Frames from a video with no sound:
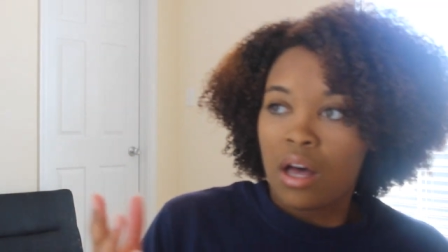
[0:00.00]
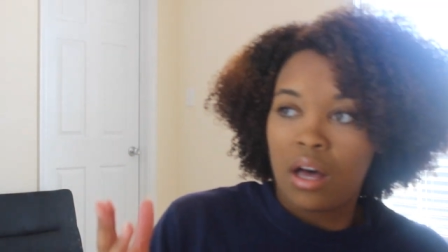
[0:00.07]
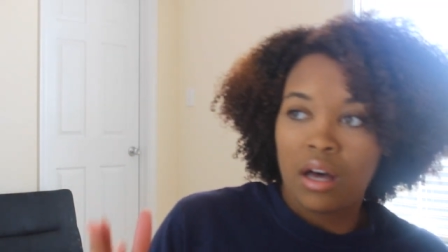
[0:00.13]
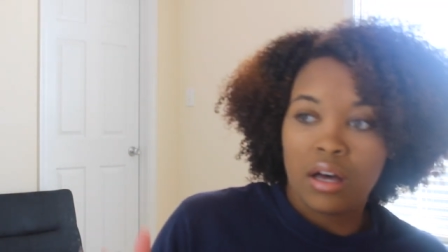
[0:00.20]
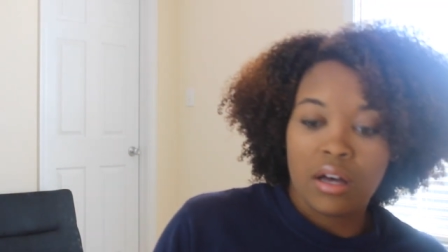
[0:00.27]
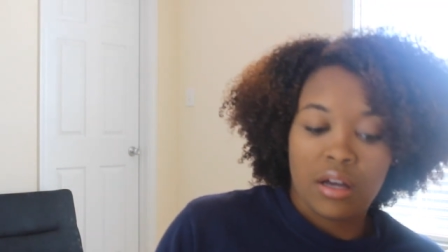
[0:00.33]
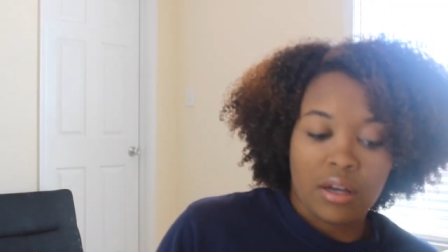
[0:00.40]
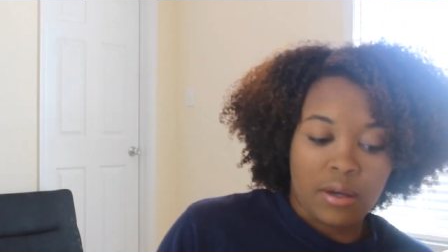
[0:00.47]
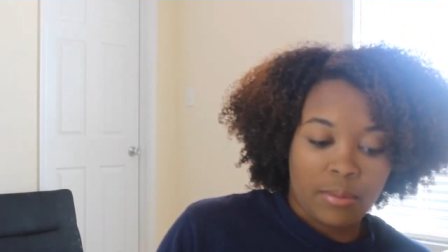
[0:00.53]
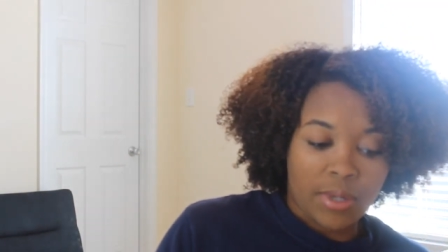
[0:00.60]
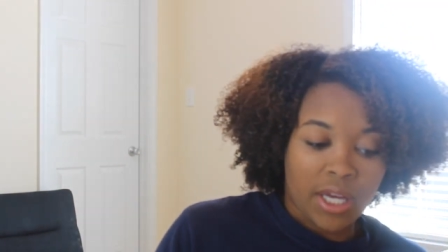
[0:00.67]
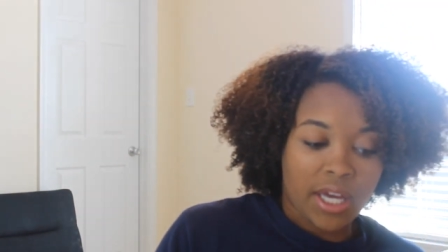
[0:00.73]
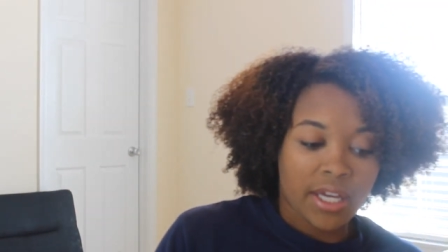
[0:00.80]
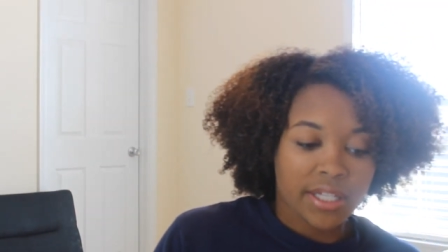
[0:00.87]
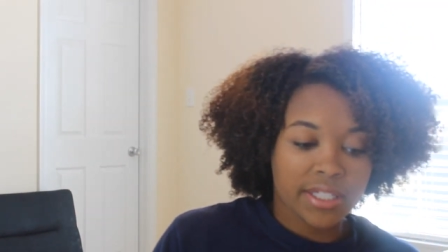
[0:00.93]
Um,
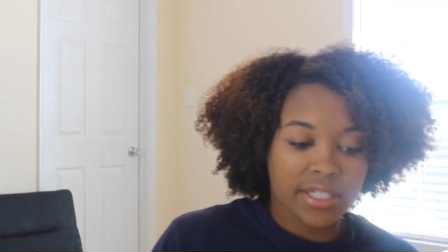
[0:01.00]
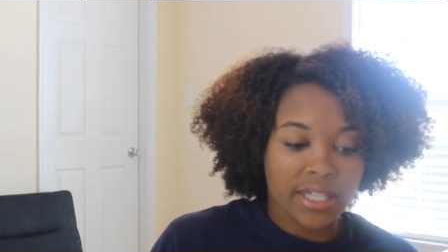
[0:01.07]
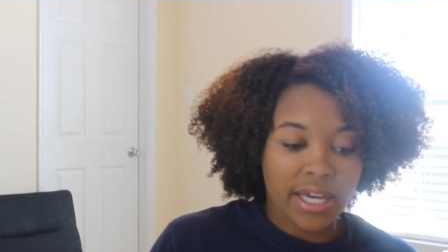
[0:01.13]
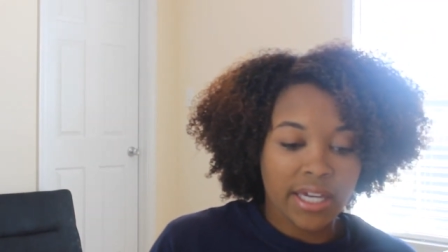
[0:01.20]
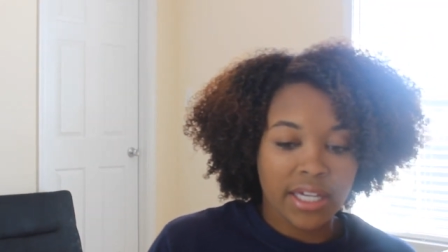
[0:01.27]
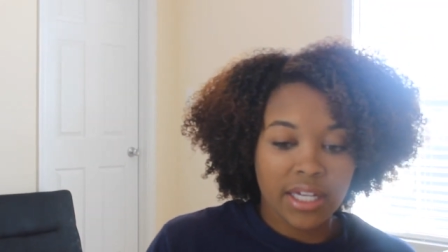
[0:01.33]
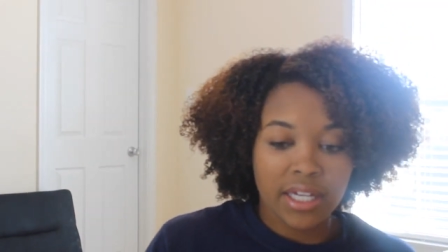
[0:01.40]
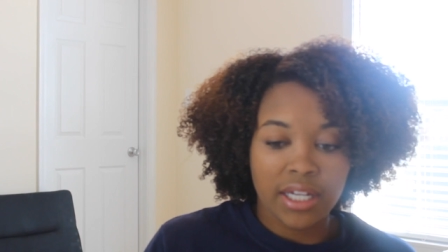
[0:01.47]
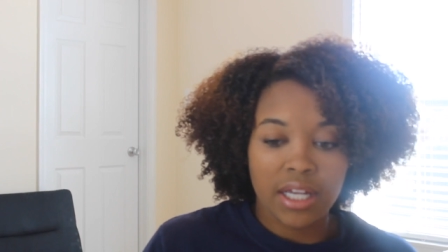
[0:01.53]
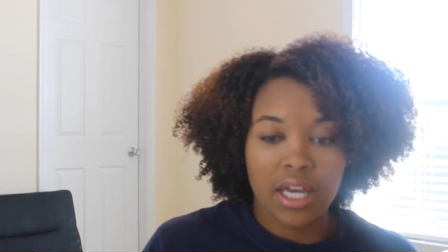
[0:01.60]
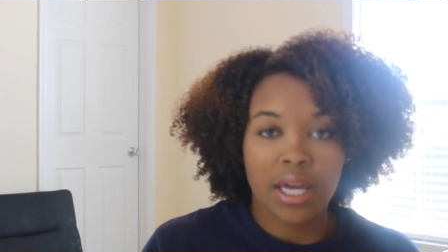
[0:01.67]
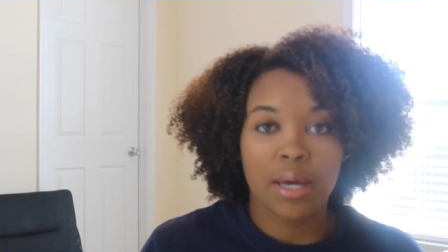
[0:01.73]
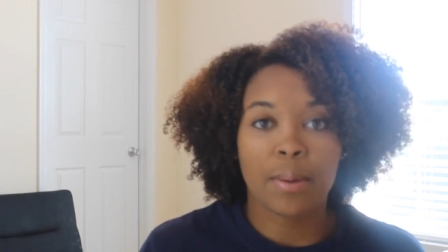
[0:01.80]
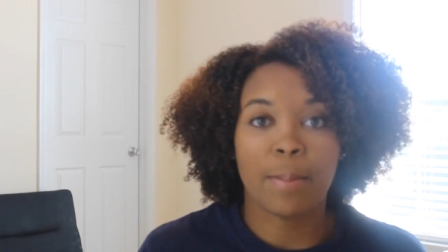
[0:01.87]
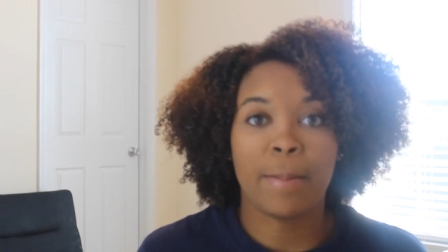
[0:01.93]
second,
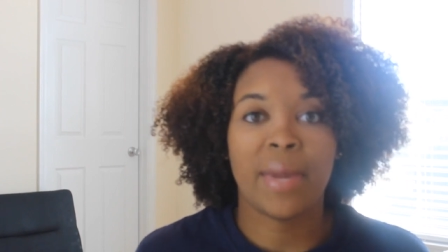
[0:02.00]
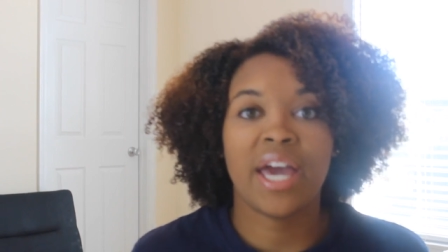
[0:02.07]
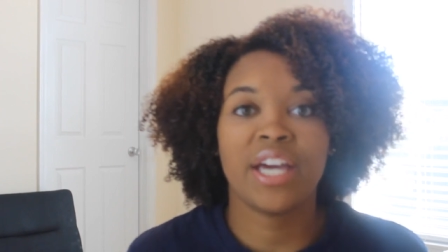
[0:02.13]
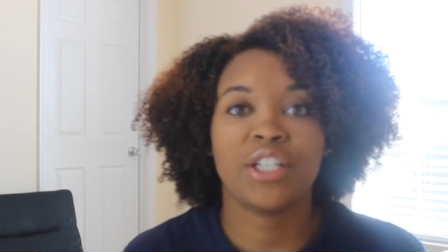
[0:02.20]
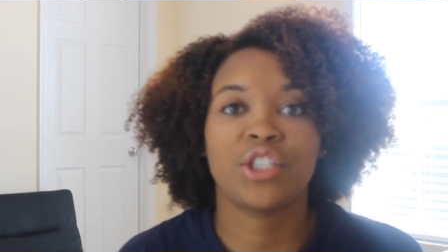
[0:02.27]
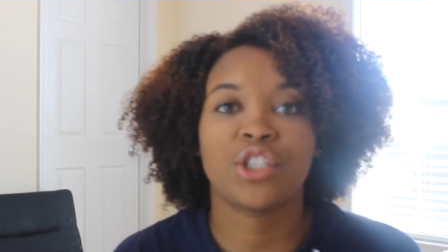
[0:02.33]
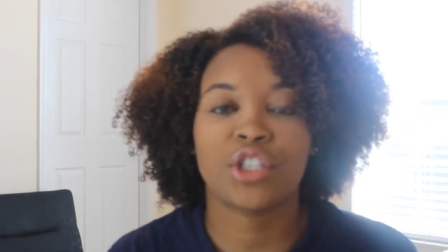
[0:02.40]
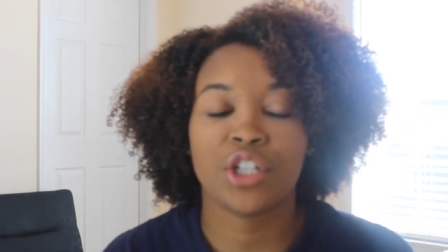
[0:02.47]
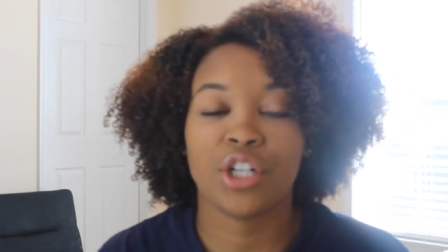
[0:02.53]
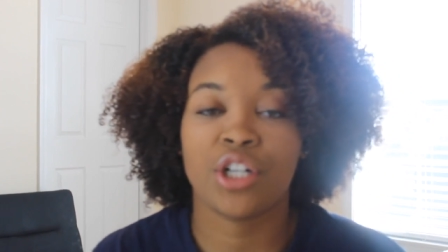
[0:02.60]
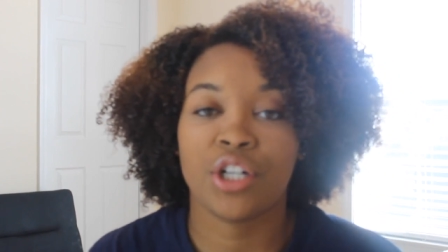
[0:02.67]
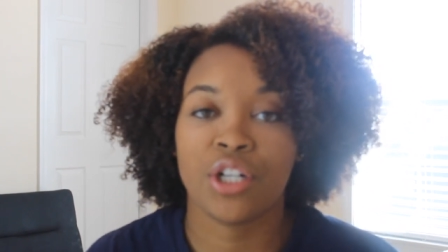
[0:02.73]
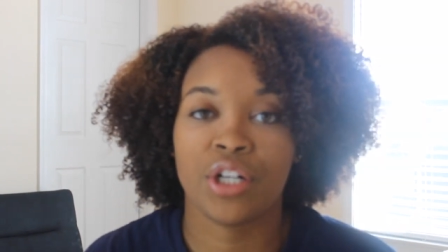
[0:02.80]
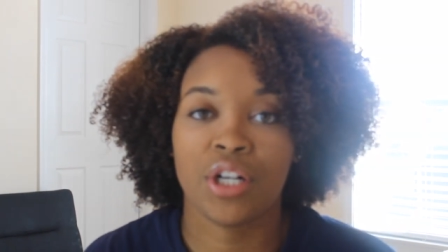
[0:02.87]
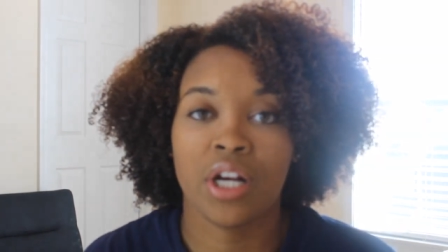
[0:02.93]
make
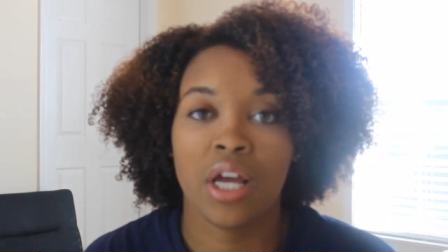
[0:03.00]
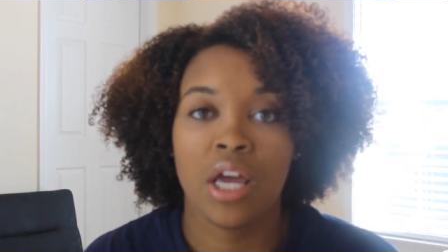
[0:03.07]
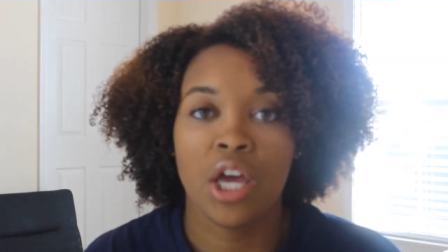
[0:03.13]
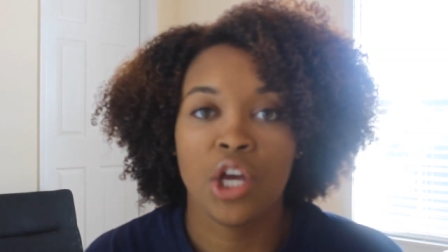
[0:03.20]
sure